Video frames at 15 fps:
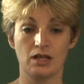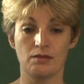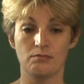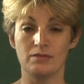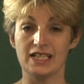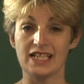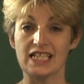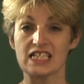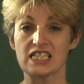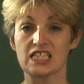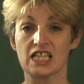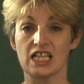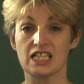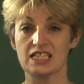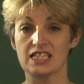minutes
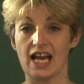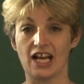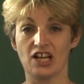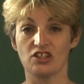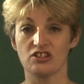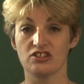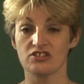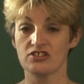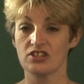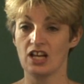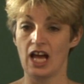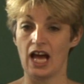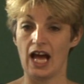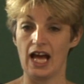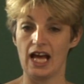and seconds
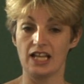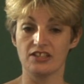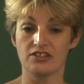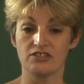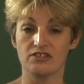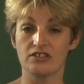and